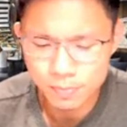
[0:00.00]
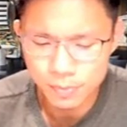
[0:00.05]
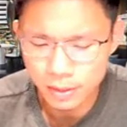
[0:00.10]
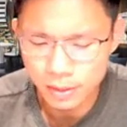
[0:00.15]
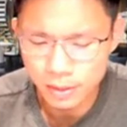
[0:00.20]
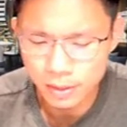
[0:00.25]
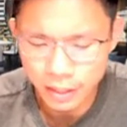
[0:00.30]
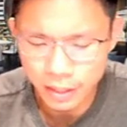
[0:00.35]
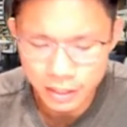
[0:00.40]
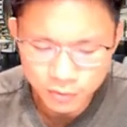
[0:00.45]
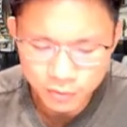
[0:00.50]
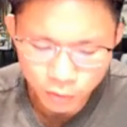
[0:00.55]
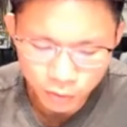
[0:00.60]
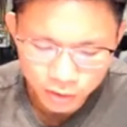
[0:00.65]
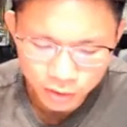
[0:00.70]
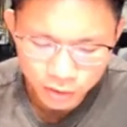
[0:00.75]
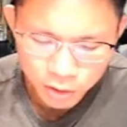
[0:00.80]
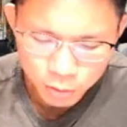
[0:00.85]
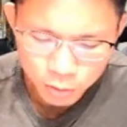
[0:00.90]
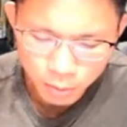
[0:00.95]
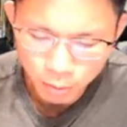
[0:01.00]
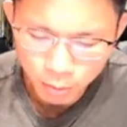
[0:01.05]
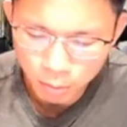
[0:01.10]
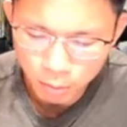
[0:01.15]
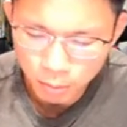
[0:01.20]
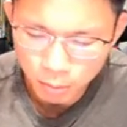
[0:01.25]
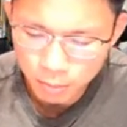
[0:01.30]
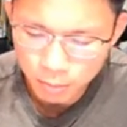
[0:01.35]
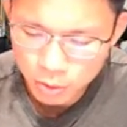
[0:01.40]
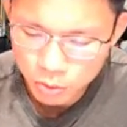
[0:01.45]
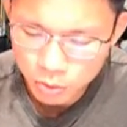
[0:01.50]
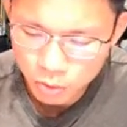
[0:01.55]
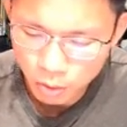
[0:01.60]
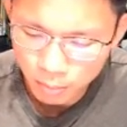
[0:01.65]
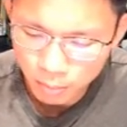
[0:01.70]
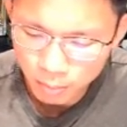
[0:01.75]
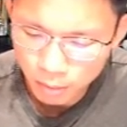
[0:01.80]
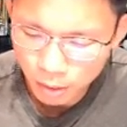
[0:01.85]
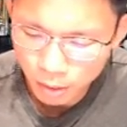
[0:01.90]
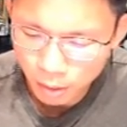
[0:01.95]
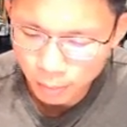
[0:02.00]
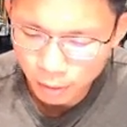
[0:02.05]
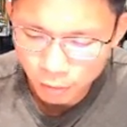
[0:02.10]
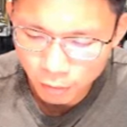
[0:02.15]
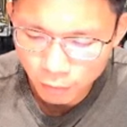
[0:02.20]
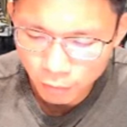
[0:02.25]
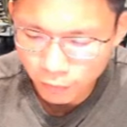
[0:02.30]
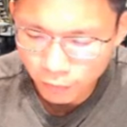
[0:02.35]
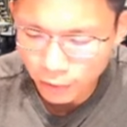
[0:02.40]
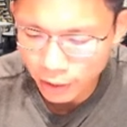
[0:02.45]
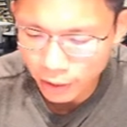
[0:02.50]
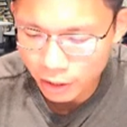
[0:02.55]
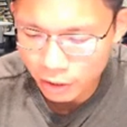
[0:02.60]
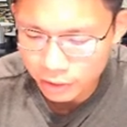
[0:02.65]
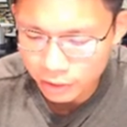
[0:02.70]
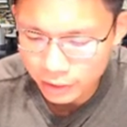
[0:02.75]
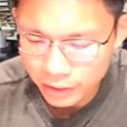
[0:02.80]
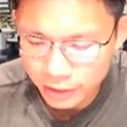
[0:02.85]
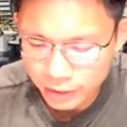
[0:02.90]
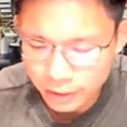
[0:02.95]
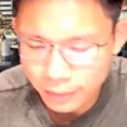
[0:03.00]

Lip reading: As for this one, probably dropped about 500k.